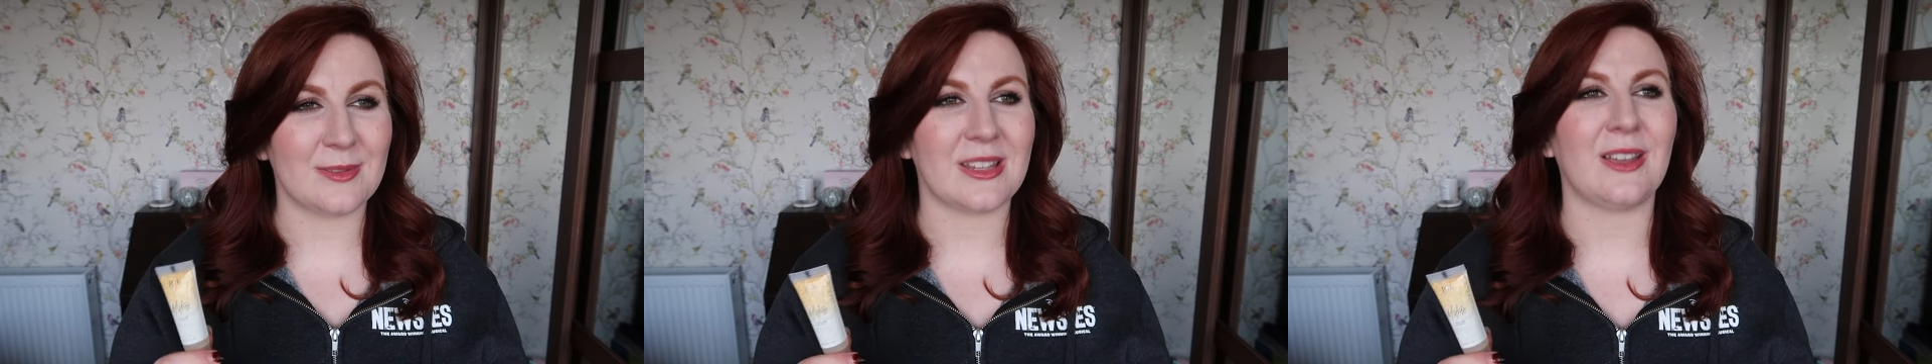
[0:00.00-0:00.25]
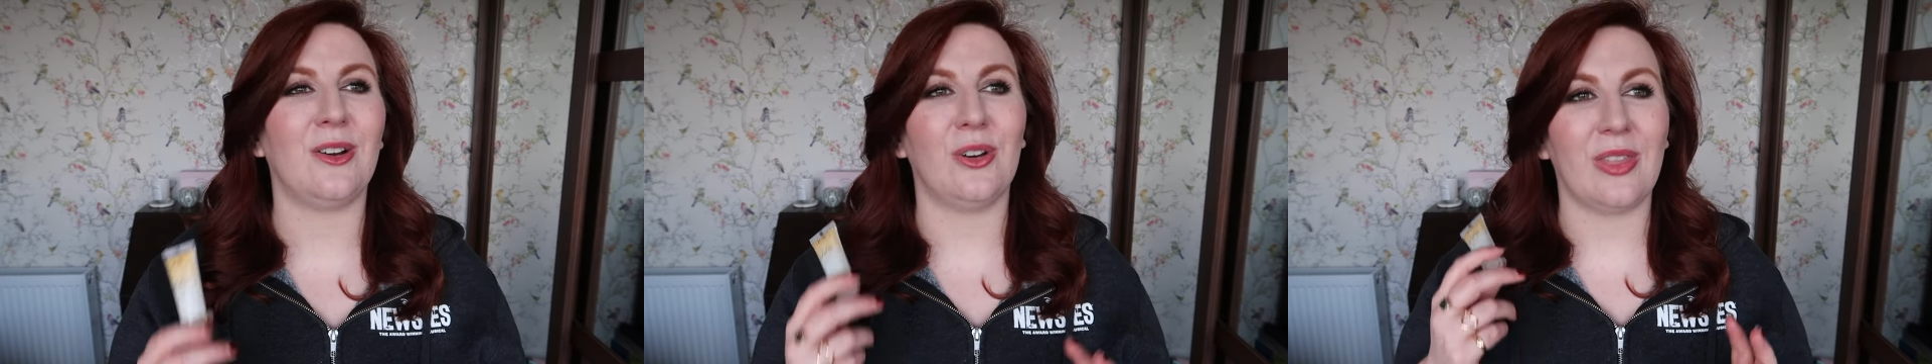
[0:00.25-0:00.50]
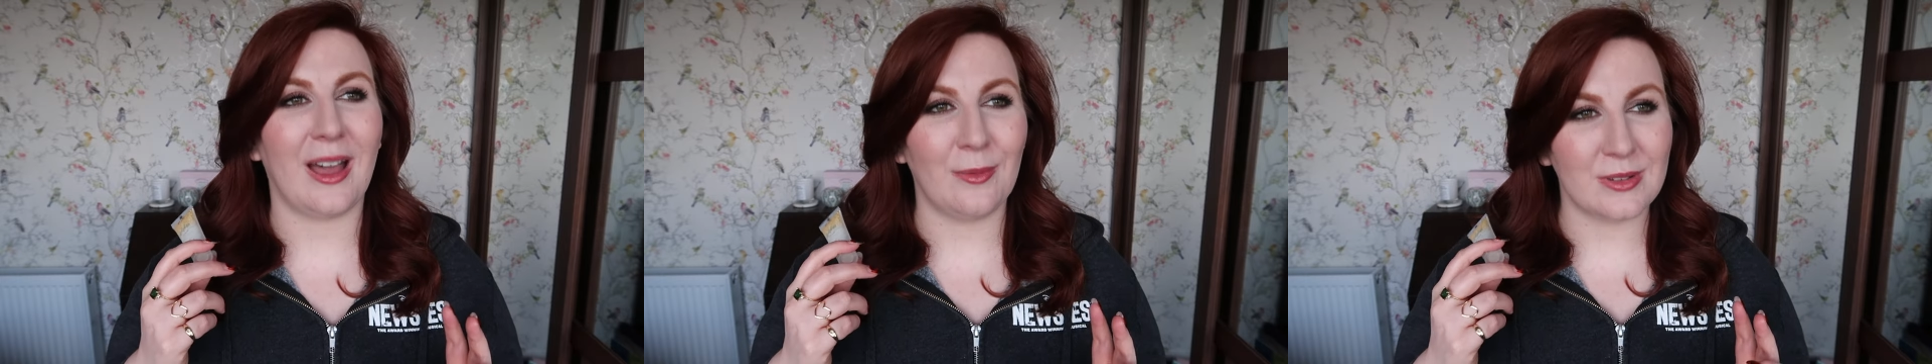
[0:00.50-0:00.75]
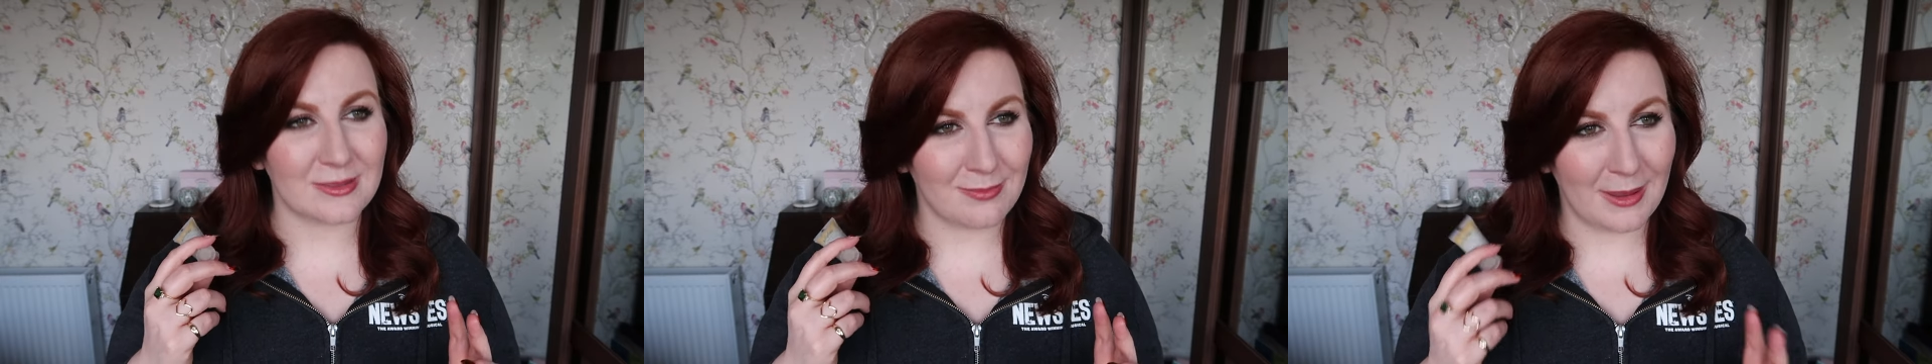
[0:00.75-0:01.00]
I was like, oh,
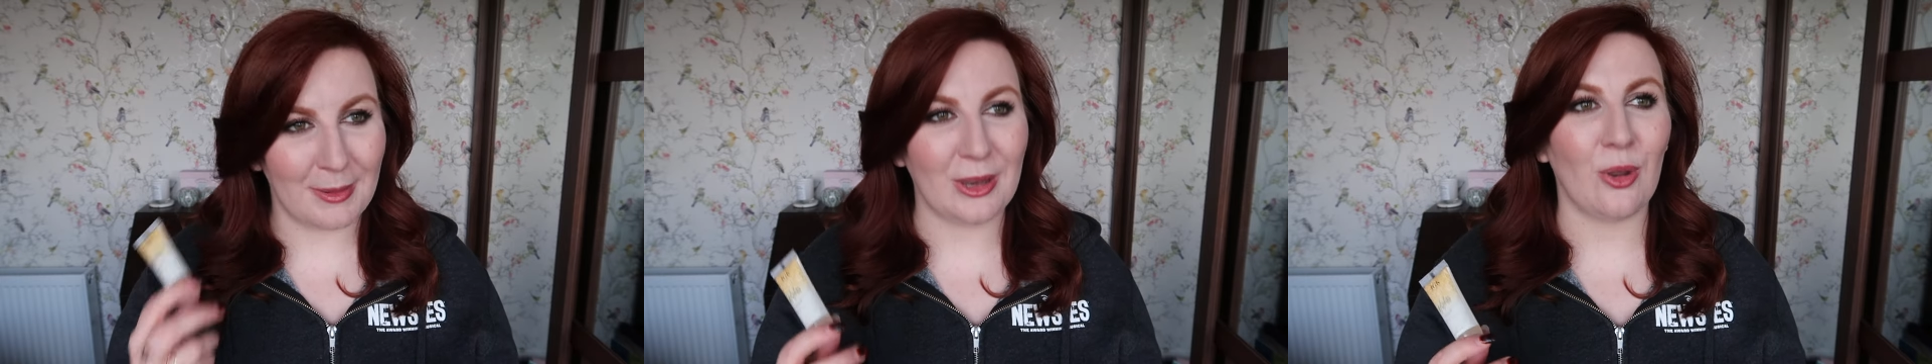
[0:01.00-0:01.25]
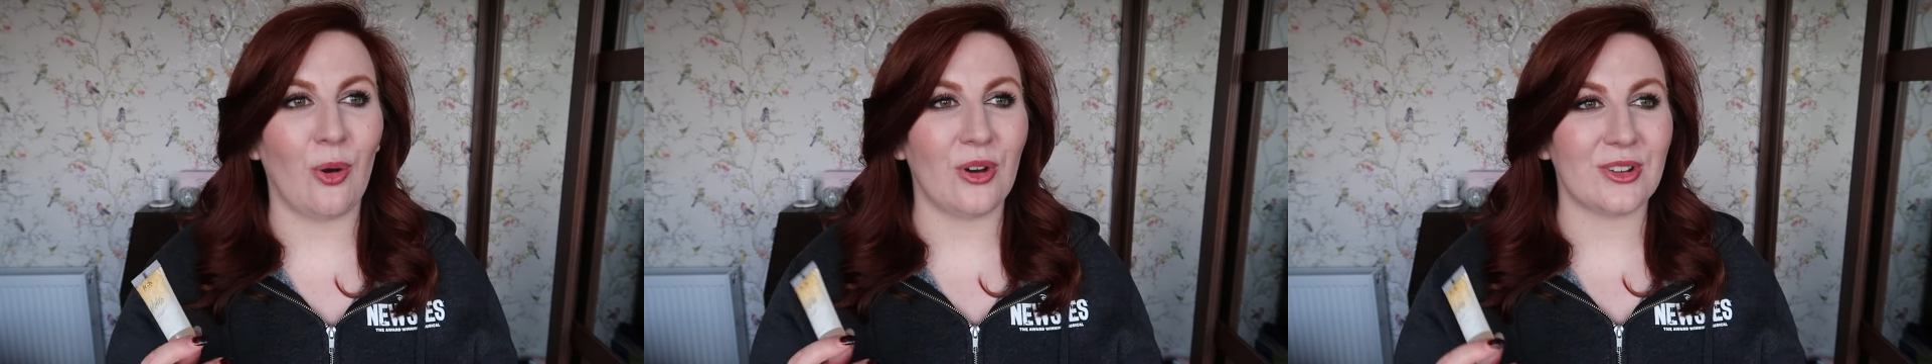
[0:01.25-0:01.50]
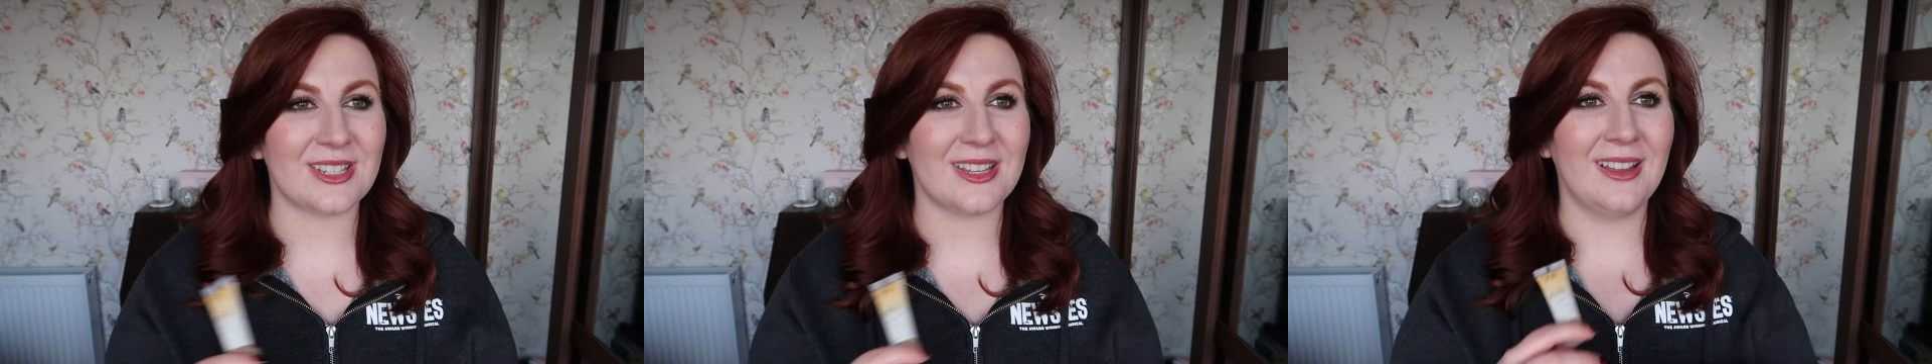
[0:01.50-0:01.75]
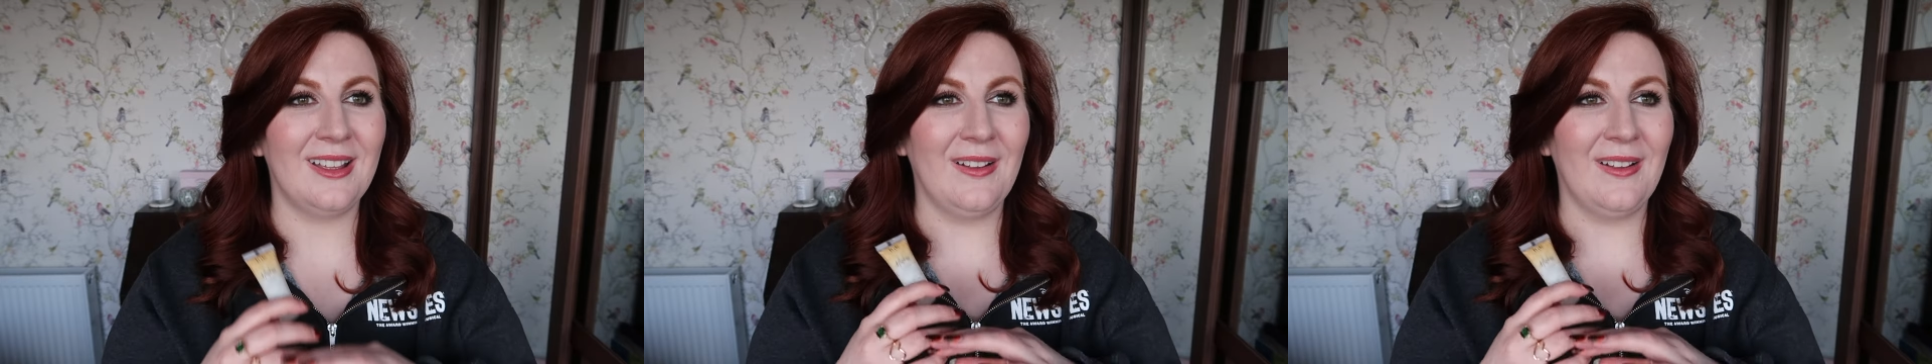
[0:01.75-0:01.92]
that was maybe not